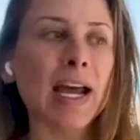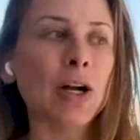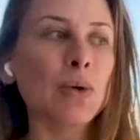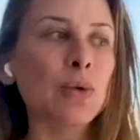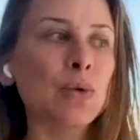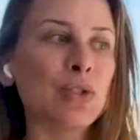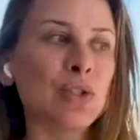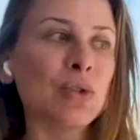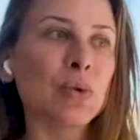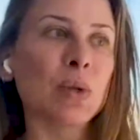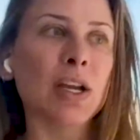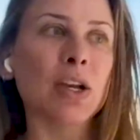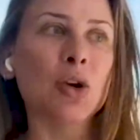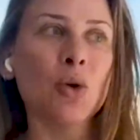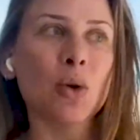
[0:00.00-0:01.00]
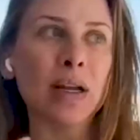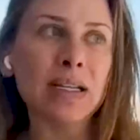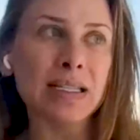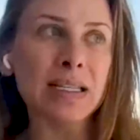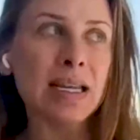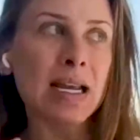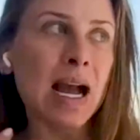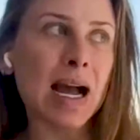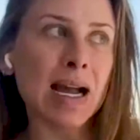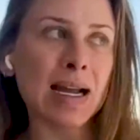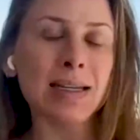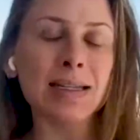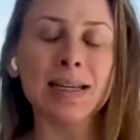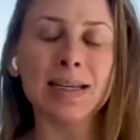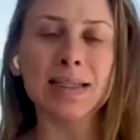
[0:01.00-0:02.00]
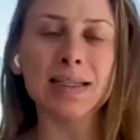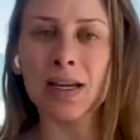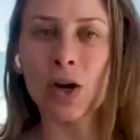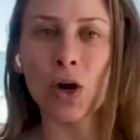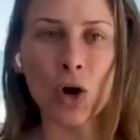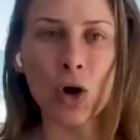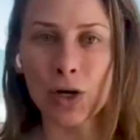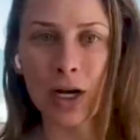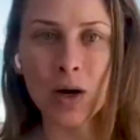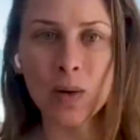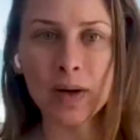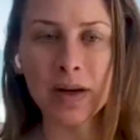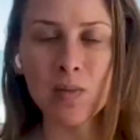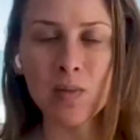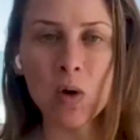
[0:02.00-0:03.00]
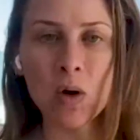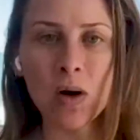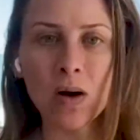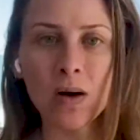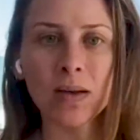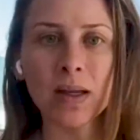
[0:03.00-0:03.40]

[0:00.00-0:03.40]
I don't do like crazy high intensity cardio anymore.